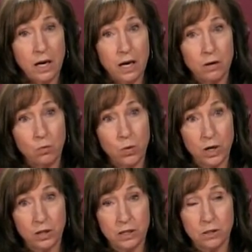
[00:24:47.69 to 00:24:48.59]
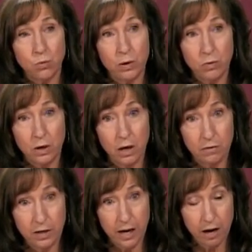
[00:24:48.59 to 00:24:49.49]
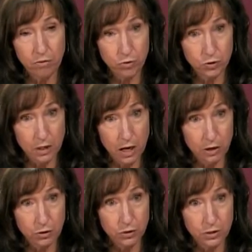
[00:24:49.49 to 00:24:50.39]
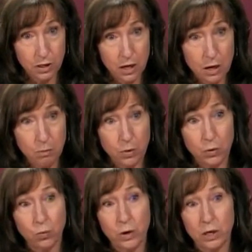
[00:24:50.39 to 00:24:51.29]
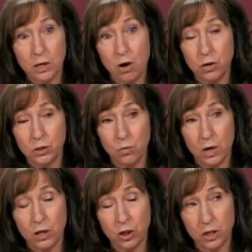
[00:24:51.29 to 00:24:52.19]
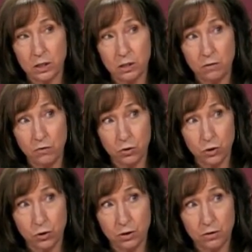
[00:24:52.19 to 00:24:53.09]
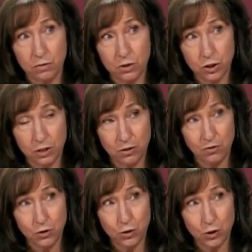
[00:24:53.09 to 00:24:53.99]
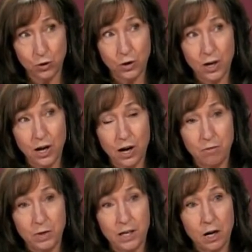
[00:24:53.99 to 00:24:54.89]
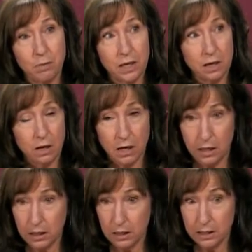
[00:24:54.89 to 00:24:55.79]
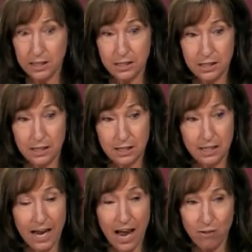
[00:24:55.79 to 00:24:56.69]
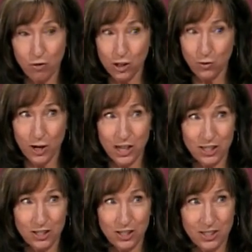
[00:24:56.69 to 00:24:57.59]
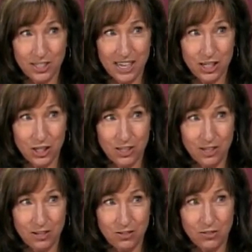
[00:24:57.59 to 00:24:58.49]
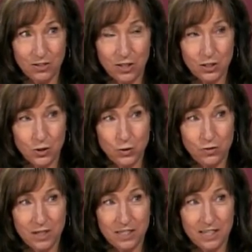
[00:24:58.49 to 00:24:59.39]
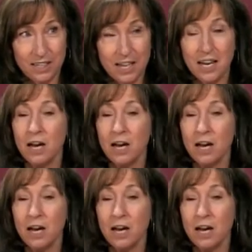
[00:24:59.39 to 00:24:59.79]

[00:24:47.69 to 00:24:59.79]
And one of the things that we would love to have those dollars, but we also want to look into the future and the vision of the future of becoming at least in the average range mm -hmm. in the mm-hmm. nation of uh, school funding.